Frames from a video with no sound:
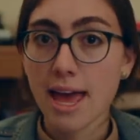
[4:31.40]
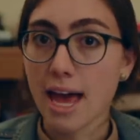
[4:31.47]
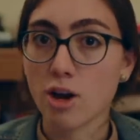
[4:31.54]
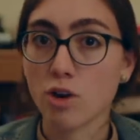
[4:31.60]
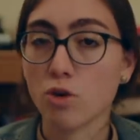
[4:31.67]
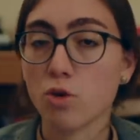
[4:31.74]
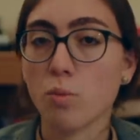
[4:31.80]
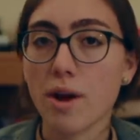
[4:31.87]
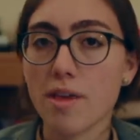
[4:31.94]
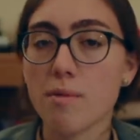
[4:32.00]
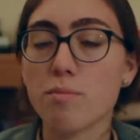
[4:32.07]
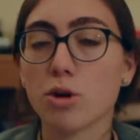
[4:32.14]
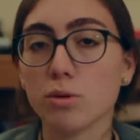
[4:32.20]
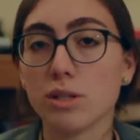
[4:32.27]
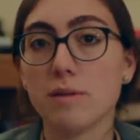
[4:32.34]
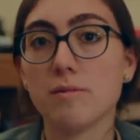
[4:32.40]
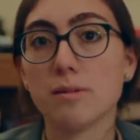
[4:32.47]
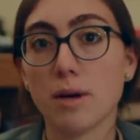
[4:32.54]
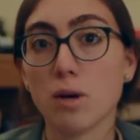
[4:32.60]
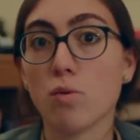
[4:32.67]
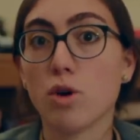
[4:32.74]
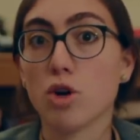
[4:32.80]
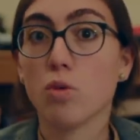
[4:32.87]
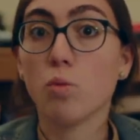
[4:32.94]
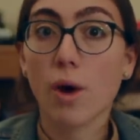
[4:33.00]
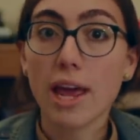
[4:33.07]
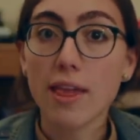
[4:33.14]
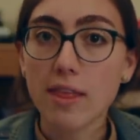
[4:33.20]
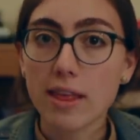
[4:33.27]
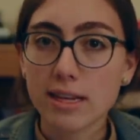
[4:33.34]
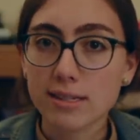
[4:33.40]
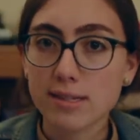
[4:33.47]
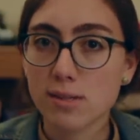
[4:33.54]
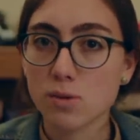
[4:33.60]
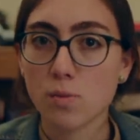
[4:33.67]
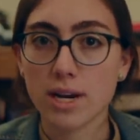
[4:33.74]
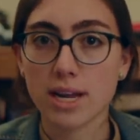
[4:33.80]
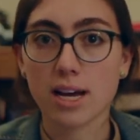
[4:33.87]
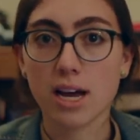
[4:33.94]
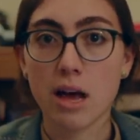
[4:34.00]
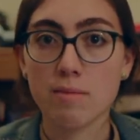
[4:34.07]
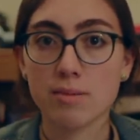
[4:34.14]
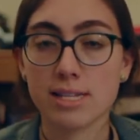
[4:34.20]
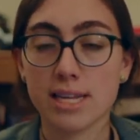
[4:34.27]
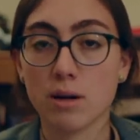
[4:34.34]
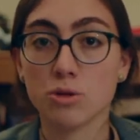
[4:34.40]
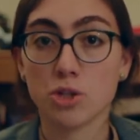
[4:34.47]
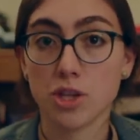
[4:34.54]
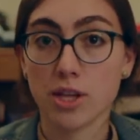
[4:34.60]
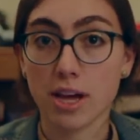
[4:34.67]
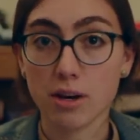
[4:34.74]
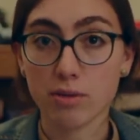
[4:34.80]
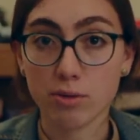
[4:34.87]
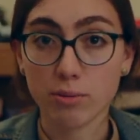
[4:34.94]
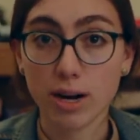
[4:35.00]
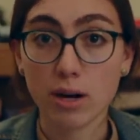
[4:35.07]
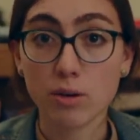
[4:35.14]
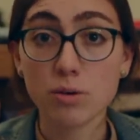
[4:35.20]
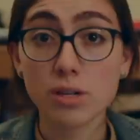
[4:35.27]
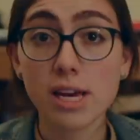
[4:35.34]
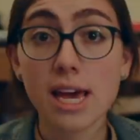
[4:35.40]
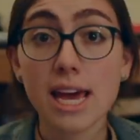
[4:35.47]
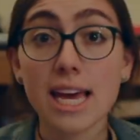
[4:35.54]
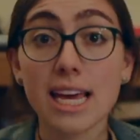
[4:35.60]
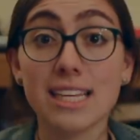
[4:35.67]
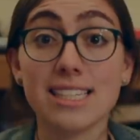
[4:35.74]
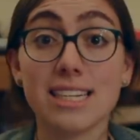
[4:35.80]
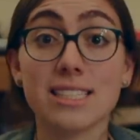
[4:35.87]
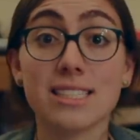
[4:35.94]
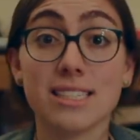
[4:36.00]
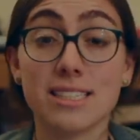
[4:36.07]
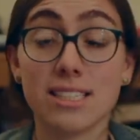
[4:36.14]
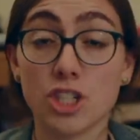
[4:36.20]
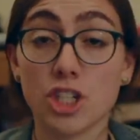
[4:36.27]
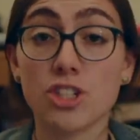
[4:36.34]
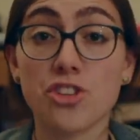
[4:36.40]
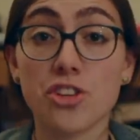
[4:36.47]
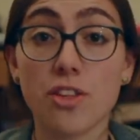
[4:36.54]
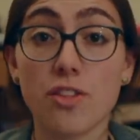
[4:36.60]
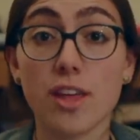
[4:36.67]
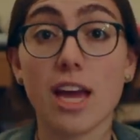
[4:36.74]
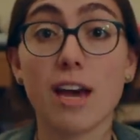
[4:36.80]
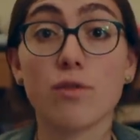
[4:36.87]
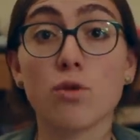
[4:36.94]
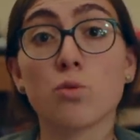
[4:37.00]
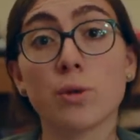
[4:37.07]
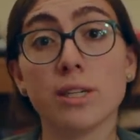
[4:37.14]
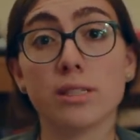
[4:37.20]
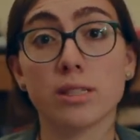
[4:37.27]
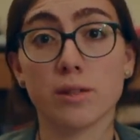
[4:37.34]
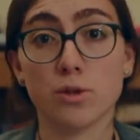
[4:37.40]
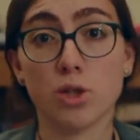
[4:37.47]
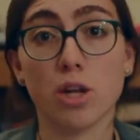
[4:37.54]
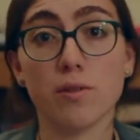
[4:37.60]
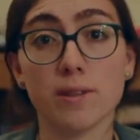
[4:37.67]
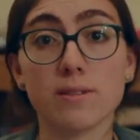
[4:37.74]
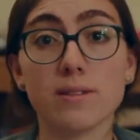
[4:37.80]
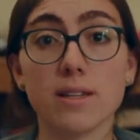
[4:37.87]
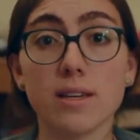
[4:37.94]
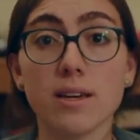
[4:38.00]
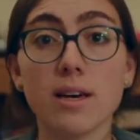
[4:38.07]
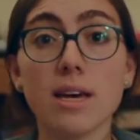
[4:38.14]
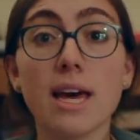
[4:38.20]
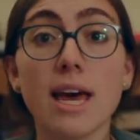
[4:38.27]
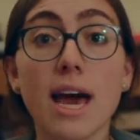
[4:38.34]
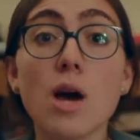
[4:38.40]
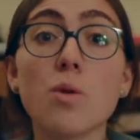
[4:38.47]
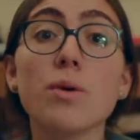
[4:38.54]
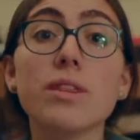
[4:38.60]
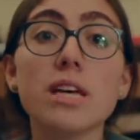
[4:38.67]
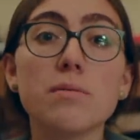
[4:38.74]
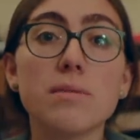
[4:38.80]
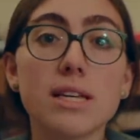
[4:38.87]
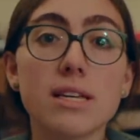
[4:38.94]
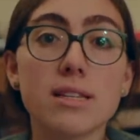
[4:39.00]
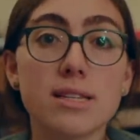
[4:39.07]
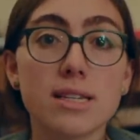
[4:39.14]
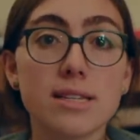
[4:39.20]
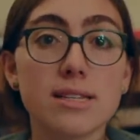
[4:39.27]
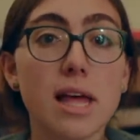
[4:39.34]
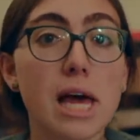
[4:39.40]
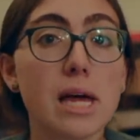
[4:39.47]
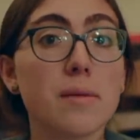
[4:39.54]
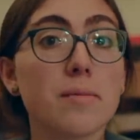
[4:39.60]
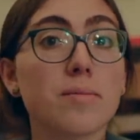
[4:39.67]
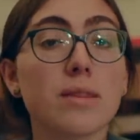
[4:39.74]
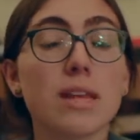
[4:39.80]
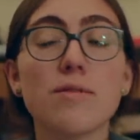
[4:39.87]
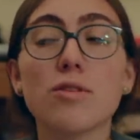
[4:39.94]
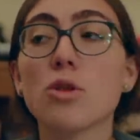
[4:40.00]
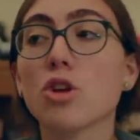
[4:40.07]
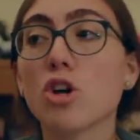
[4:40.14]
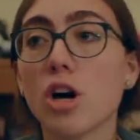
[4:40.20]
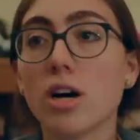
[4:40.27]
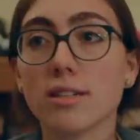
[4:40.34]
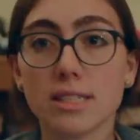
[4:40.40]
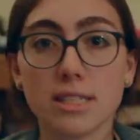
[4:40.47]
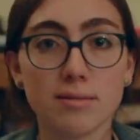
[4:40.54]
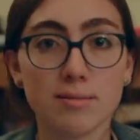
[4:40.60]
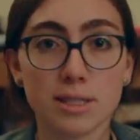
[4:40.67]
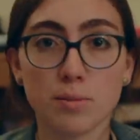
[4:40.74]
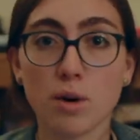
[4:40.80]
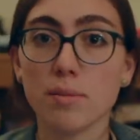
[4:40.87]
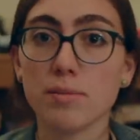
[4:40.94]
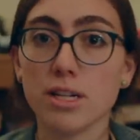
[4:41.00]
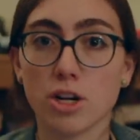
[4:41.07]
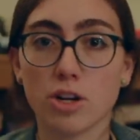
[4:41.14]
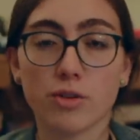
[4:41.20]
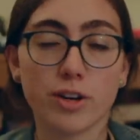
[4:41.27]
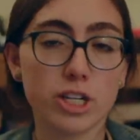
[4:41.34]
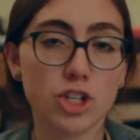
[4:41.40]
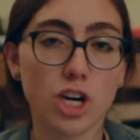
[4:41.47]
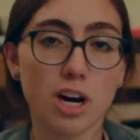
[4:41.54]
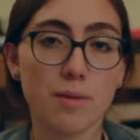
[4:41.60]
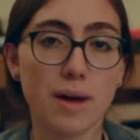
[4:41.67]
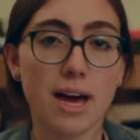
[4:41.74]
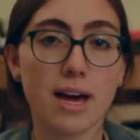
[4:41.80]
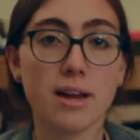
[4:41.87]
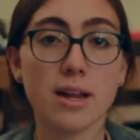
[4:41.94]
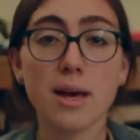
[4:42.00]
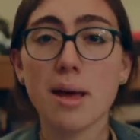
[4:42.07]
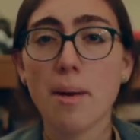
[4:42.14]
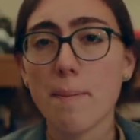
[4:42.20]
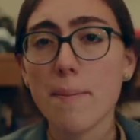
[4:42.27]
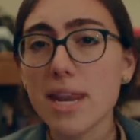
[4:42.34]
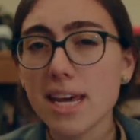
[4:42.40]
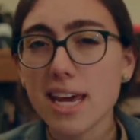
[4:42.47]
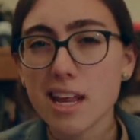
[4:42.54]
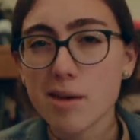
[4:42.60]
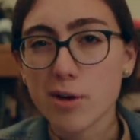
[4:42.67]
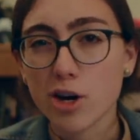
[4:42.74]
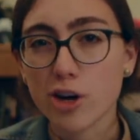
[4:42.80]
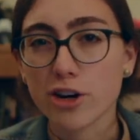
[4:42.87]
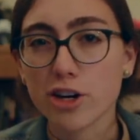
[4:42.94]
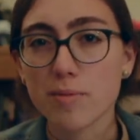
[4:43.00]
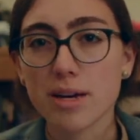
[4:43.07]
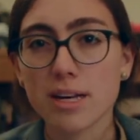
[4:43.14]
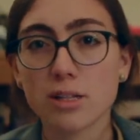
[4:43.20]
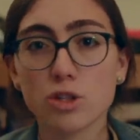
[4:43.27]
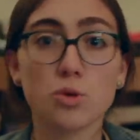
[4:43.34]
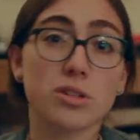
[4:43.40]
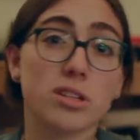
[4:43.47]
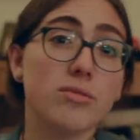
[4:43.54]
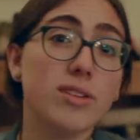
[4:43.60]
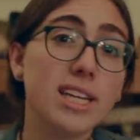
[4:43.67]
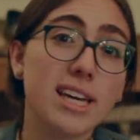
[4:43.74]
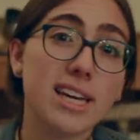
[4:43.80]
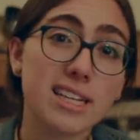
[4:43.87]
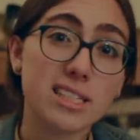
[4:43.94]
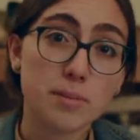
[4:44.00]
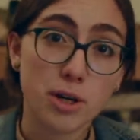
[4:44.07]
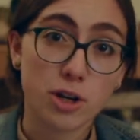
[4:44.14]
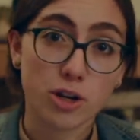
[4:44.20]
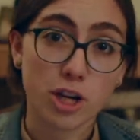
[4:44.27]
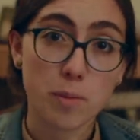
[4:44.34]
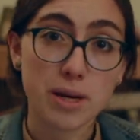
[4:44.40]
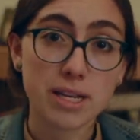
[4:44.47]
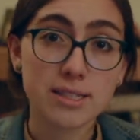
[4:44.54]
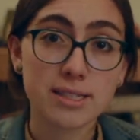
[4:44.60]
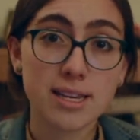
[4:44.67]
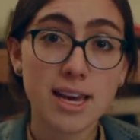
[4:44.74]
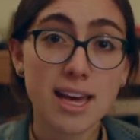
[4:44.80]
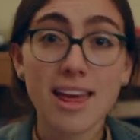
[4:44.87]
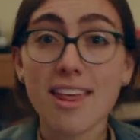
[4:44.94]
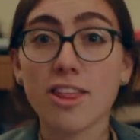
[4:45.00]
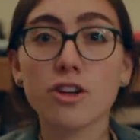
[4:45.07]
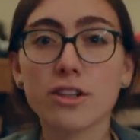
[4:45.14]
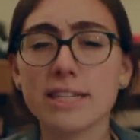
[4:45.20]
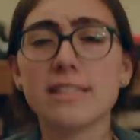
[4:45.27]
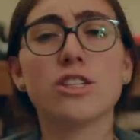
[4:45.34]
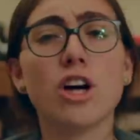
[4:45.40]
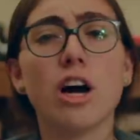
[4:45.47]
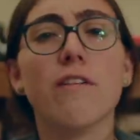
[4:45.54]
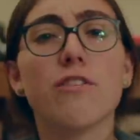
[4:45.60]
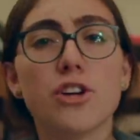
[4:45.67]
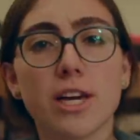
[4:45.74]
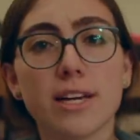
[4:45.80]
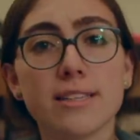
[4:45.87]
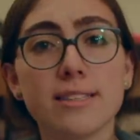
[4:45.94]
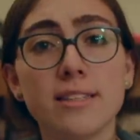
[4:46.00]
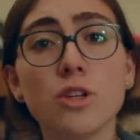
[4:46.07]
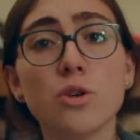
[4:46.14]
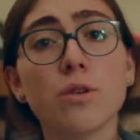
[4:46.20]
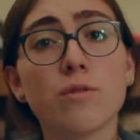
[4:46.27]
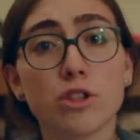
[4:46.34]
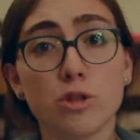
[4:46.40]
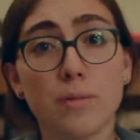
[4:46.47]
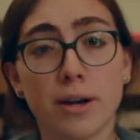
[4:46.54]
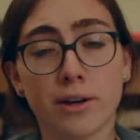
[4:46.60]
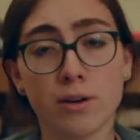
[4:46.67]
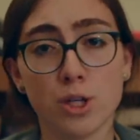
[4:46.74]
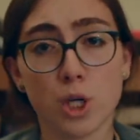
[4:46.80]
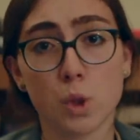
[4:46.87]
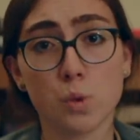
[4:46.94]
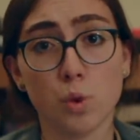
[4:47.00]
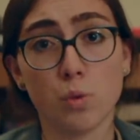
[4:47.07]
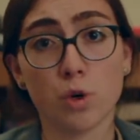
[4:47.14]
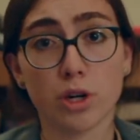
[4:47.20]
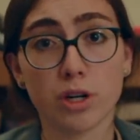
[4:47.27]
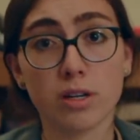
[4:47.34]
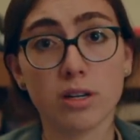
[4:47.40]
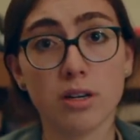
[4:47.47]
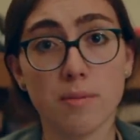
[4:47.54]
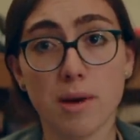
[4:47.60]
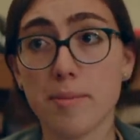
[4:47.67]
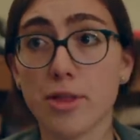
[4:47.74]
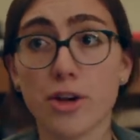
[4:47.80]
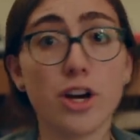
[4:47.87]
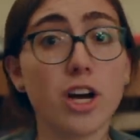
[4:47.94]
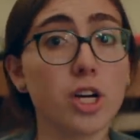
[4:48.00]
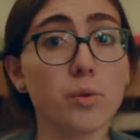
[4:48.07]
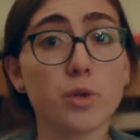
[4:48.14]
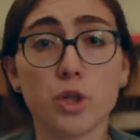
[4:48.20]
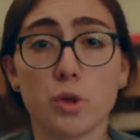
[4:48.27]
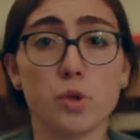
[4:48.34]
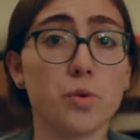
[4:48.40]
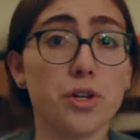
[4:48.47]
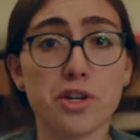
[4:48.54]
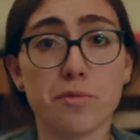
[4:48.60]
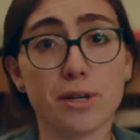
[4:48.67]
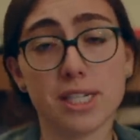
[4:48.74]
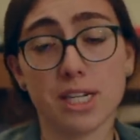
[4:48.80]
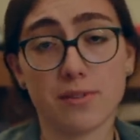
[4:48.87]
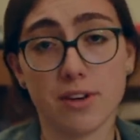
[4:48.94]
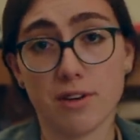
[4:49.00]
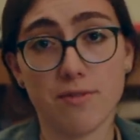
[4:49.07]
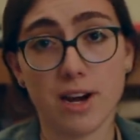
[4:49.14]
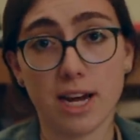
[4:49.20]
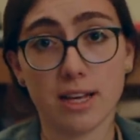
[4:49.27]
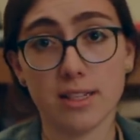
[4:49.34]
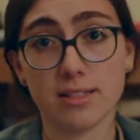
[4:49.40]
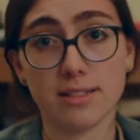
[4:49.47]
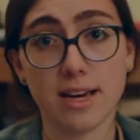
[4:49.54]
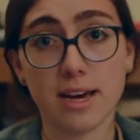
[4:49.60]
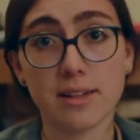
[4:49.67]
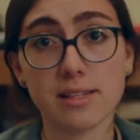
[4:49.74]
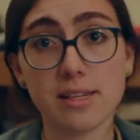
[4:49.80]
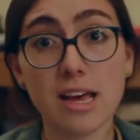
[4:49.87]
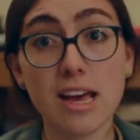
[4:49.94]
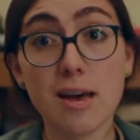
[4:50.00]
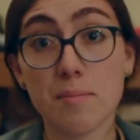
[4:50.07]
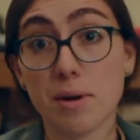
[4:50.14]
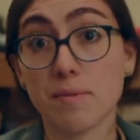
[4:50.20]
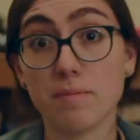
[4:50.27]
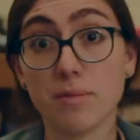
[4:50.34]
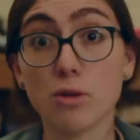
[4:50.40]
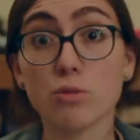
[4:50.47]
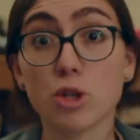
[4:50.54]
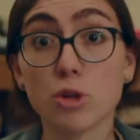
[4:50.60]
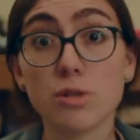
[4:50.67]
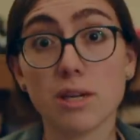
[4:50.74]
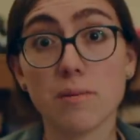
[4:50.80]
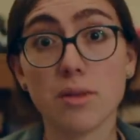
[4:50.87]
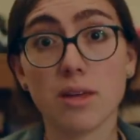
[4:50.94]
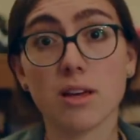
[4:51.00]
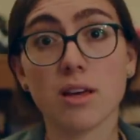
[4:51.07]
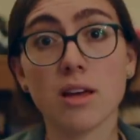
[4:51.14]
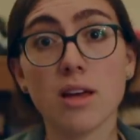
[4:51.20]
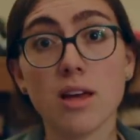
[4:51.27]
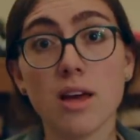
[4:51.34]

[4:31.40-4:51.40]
and the way that pro teams might want to weigh this when it comes down to the end of the round is us suggesting that they have risk of solvency. And what that means is that even though the con team has probably done a great job at mitigating my arguments or defending against my arguments, there is an off chance that universal background checks will work. Maybe they're not going to reduce 100% of gun violence deaths, but they'll reduce something.